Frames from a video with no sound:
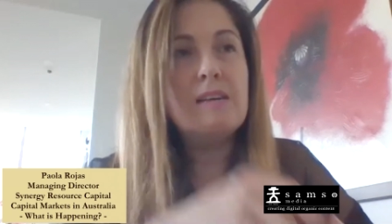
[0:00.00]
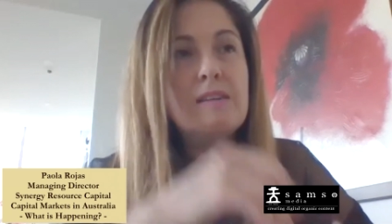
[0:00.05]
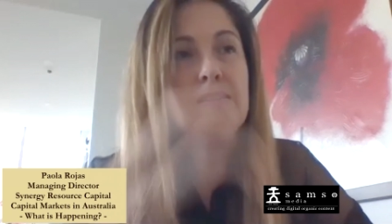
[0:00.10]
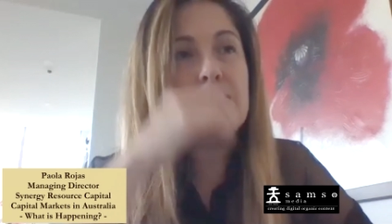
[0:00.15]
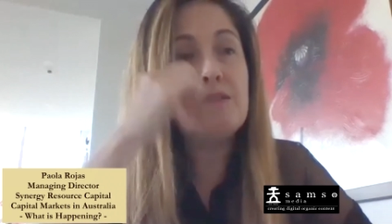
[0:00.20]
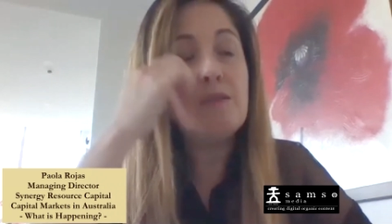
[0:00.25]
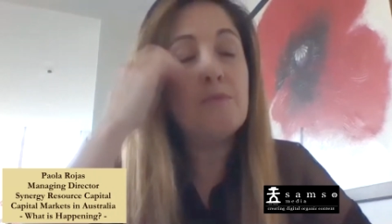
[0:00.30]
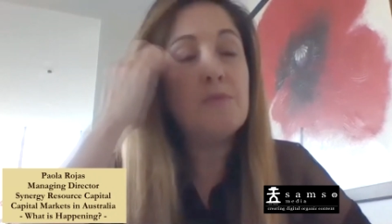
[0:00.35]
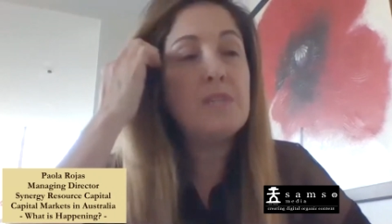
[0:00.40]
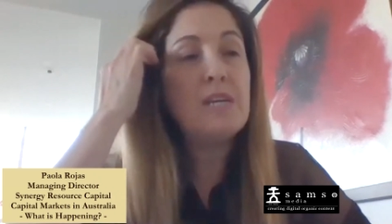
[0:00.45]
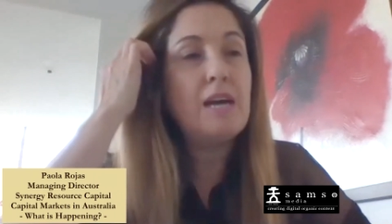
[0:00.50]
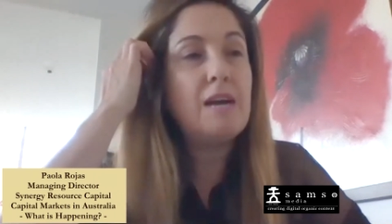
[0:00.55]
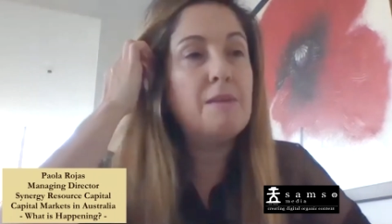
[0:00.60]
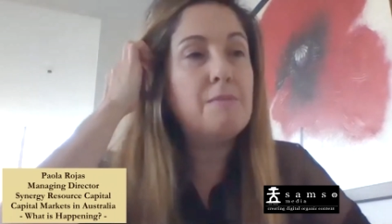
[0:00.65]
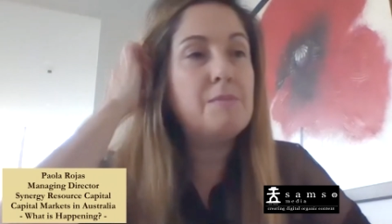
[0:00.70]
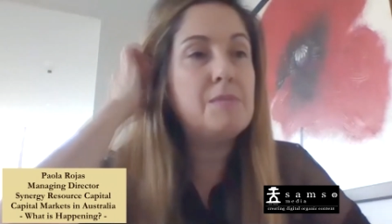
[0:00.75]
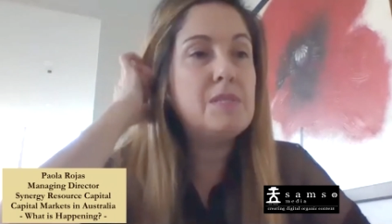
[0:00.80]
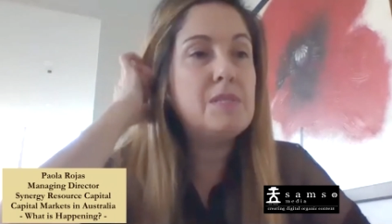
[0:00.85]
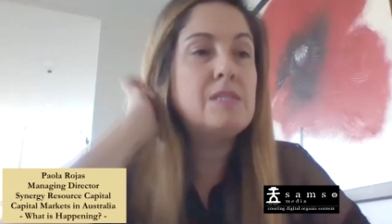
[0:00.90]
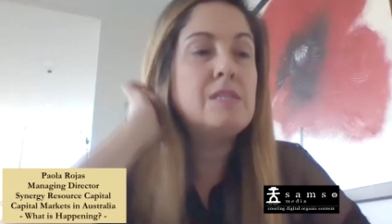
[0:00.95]

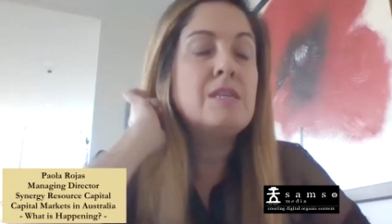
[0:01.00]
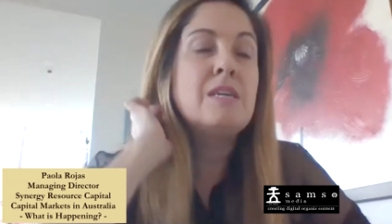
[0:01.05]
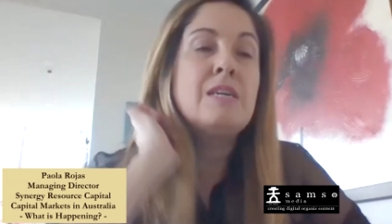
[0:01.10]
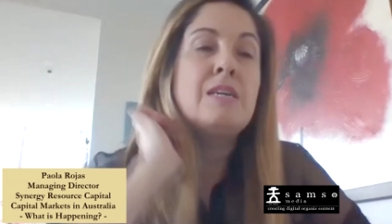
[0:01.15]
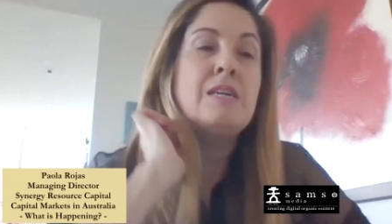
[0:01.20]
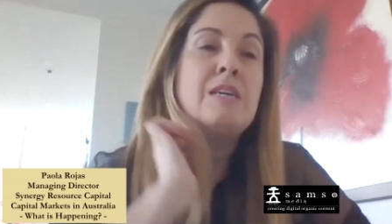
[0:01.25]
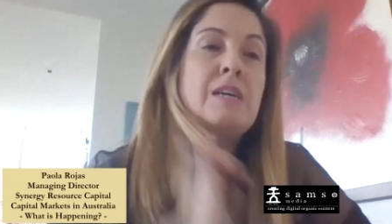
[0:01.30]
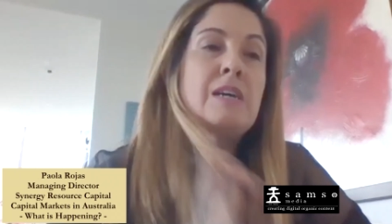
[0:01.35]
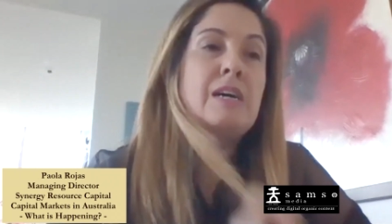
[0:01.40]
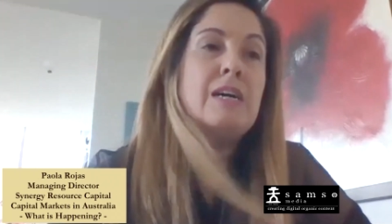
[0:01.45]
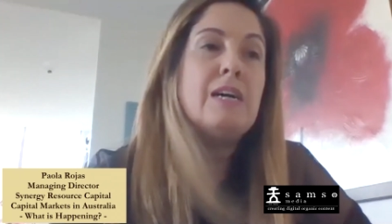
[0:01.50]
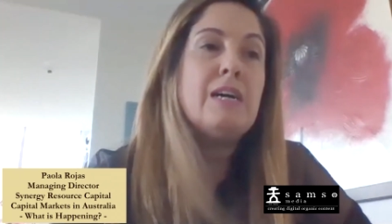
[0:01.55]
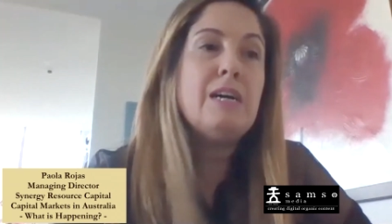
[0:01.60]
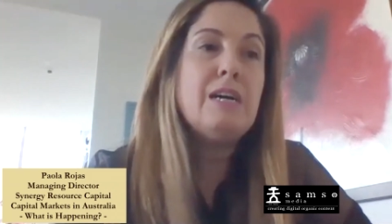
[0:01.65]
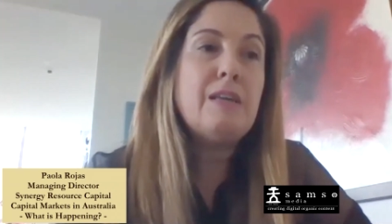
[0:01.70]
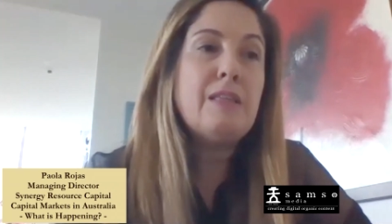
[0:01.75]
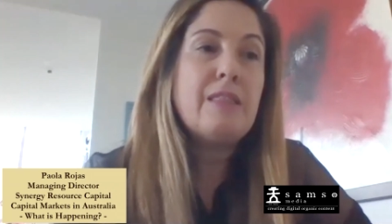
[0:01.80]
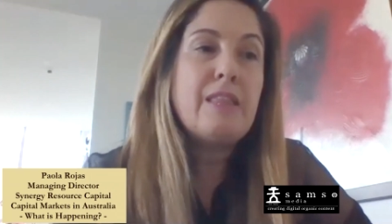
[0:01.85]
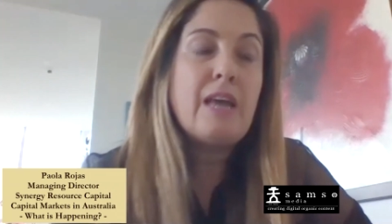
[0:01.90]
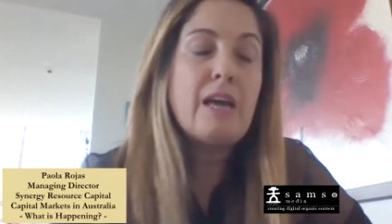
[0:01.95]
sometimes
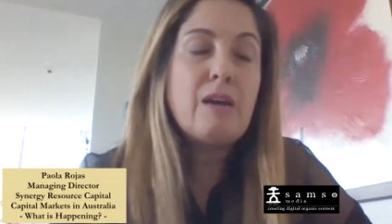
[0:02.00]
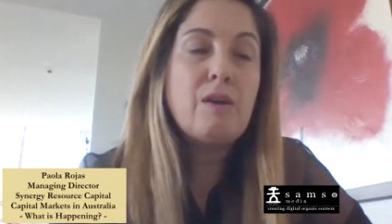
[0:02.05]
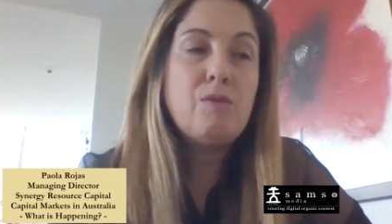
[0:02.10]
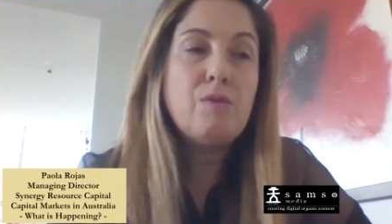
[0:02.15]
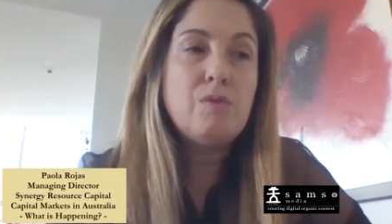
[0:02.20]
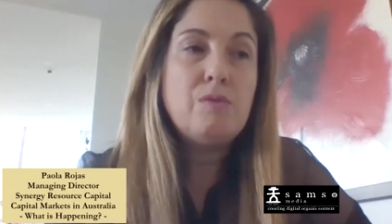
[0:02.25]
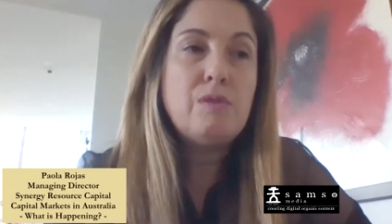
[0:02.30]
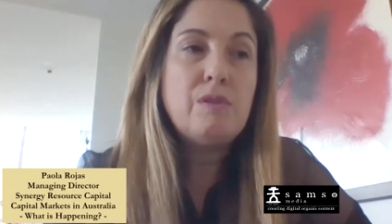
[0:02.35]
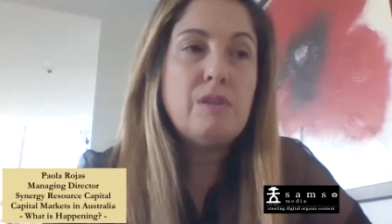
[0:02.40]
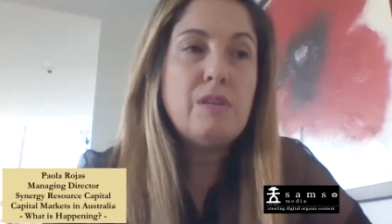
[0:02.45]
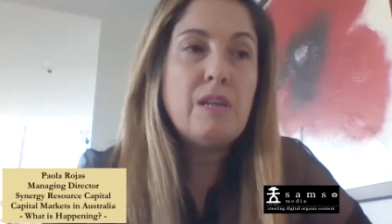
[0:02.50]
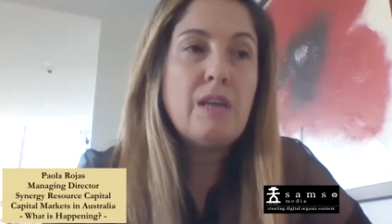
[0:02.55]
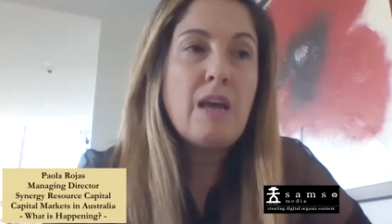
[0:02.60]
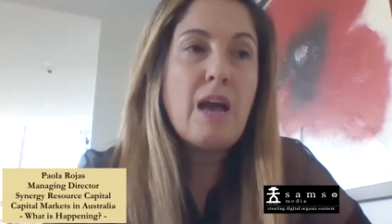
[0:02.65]
that could